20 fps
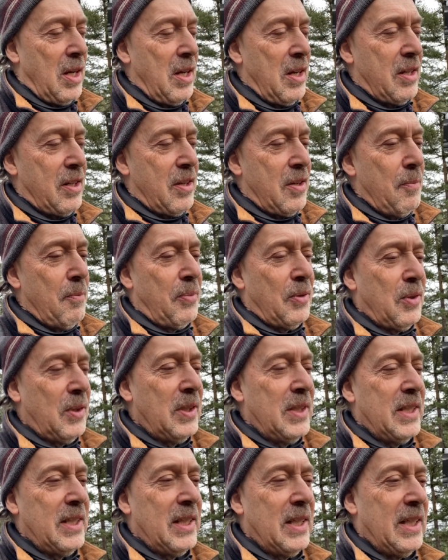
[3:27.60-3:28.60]

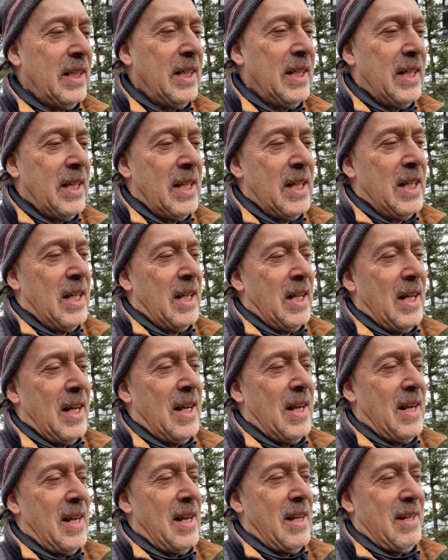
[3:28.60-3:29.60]
completely
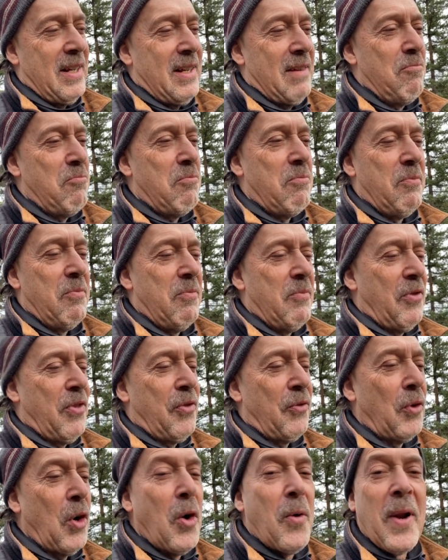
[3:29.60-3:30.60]

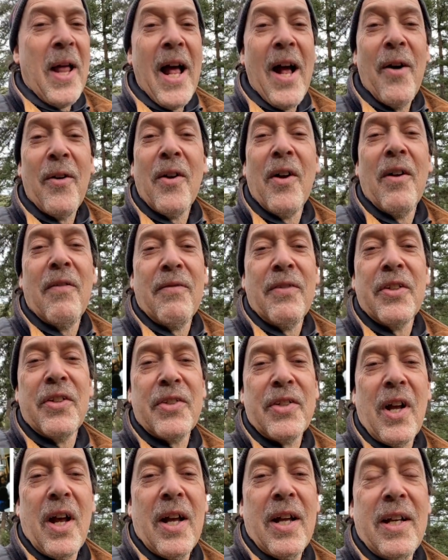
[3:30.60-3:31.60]
thrown out of the
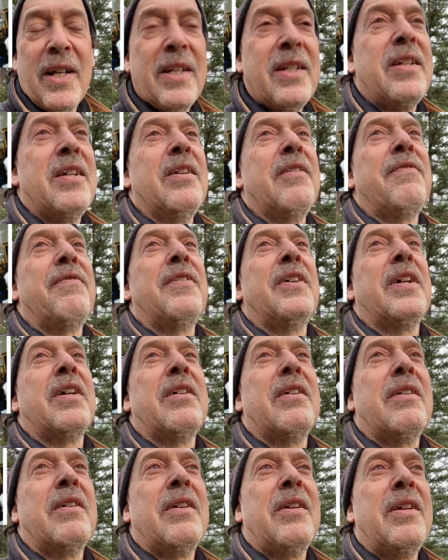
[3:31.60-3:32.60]

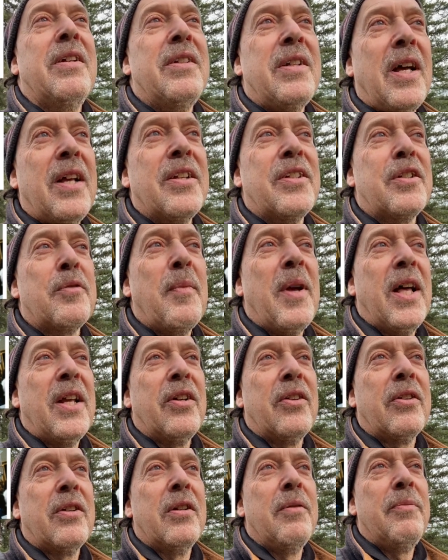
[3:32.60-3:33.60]
scientific condensed
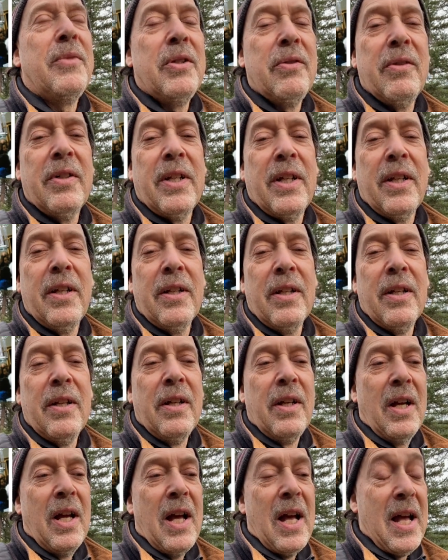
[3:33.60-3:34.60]
matter community
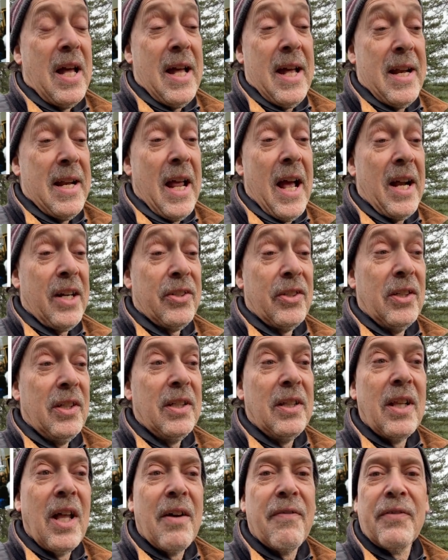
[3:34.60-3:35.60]
and
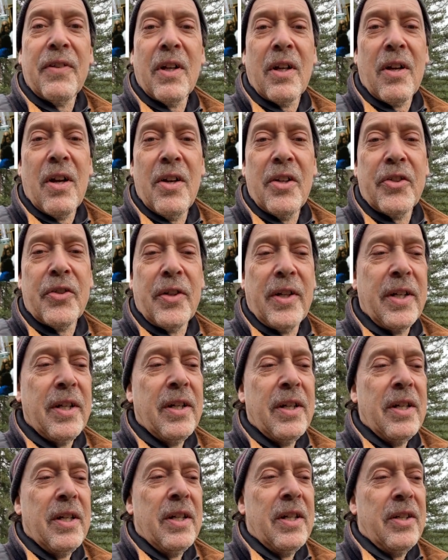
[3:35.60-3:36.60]
actually left the country,
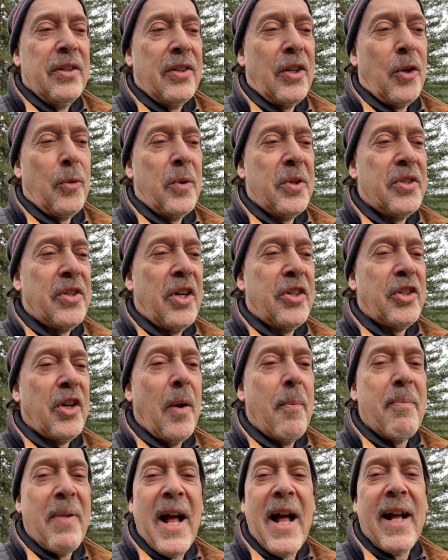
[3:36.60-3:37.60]
there was such
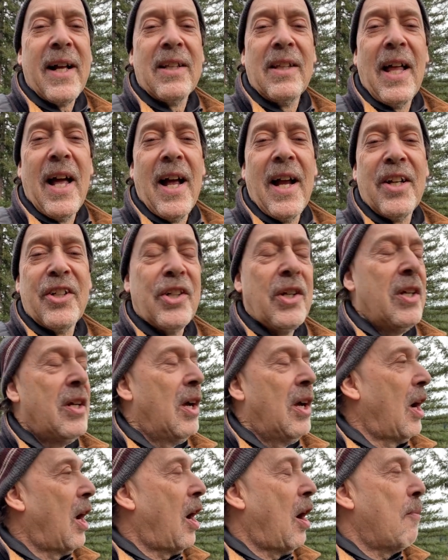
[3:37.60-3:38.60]
a backlash.
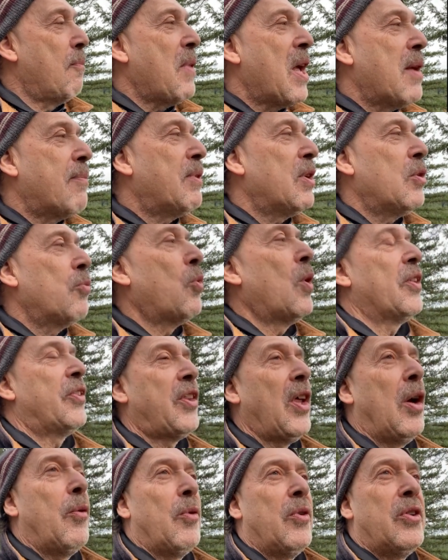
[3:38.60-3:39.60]
Maybe what
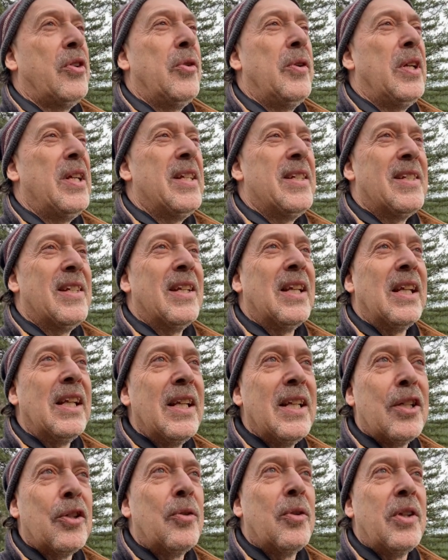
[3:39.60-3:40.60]
they were doing isn't
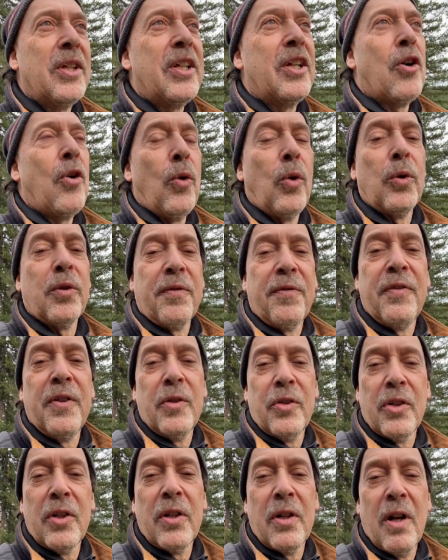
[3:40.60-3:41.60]
literally cold
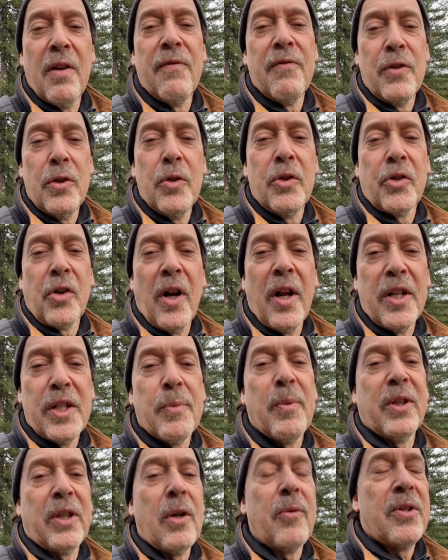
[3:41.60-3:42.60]
fusion of neutrons,
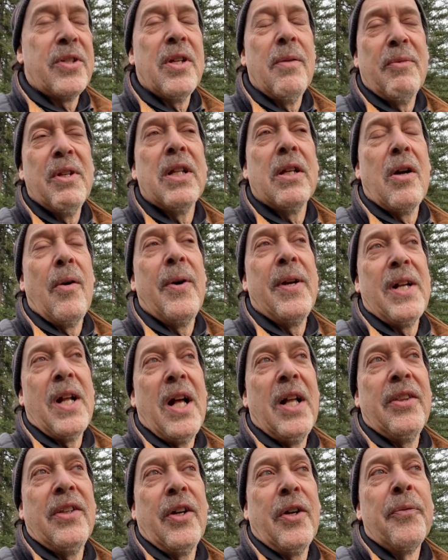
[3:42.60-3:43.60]
but there was something going
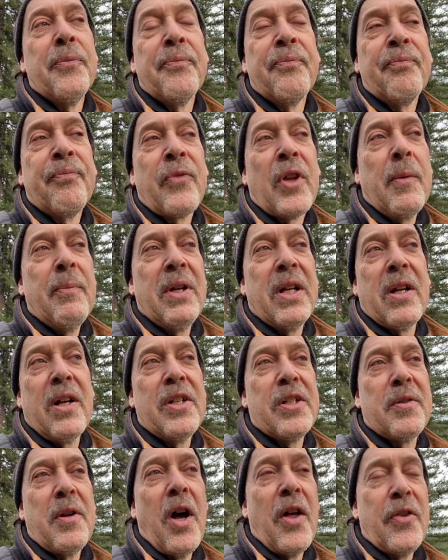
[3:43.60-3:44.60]
on there
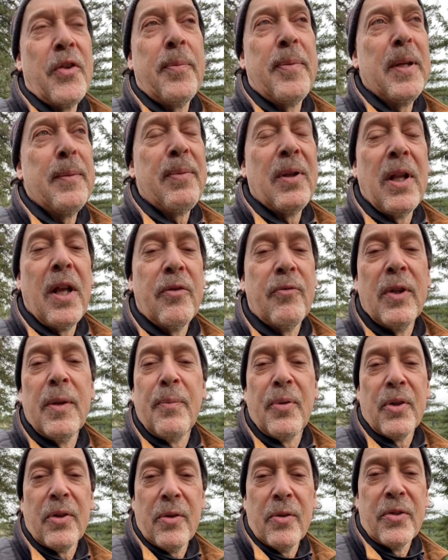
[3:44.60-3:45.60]
because other people had
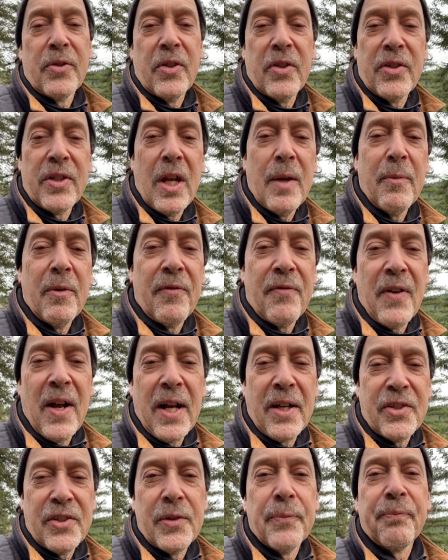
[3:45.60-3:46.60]
reproduced the same
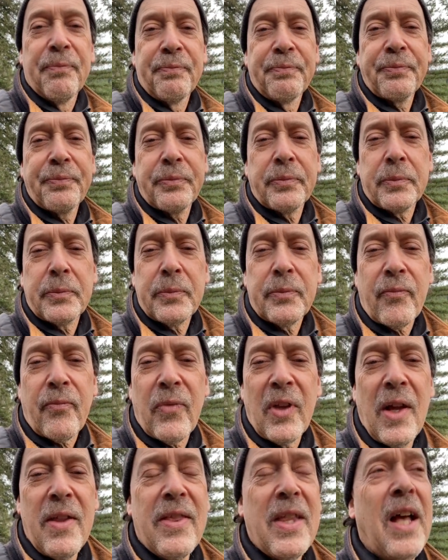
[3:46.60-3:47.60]
effects
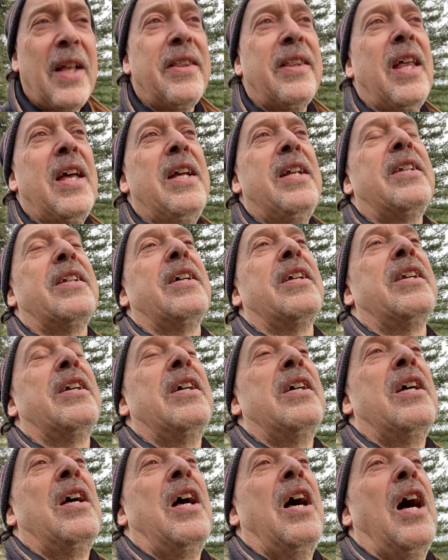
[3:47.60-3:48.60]
that they did,
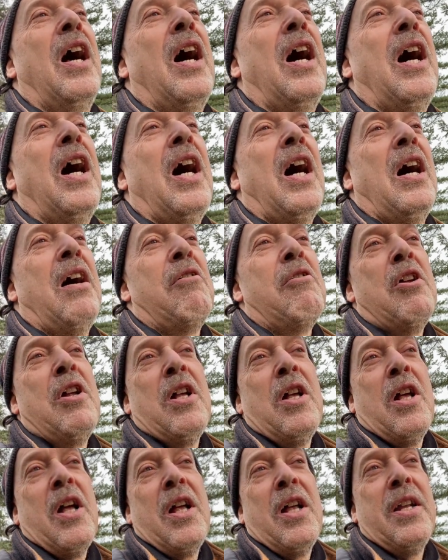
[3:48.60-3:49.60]

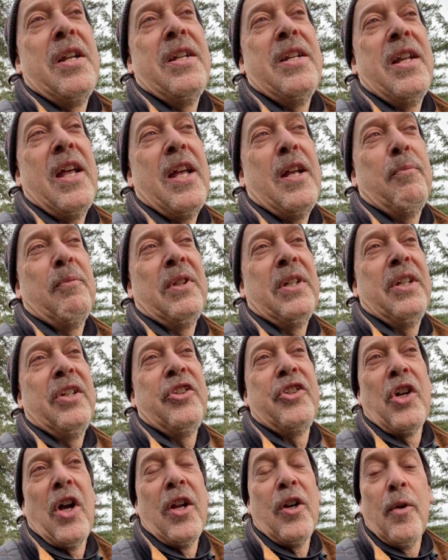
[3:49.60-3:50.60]
namely
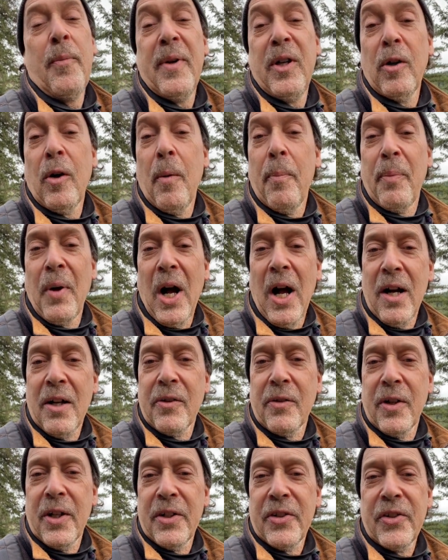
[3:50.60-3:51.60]
John Omiro
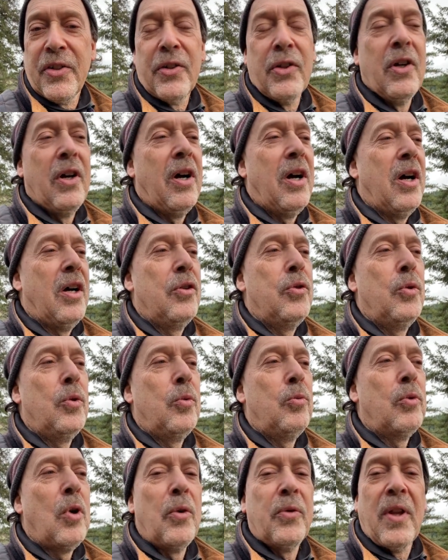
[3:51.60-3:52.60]
Bakris, who
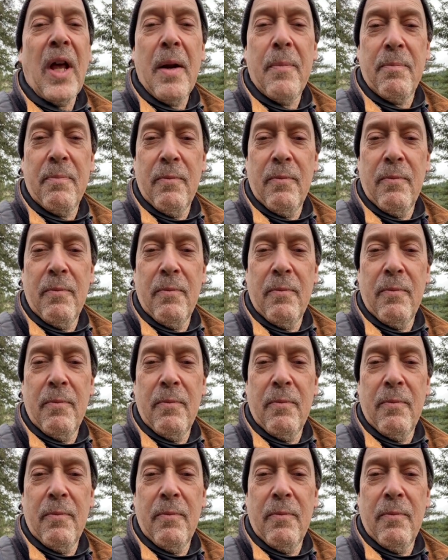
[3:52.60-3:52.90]
wrote that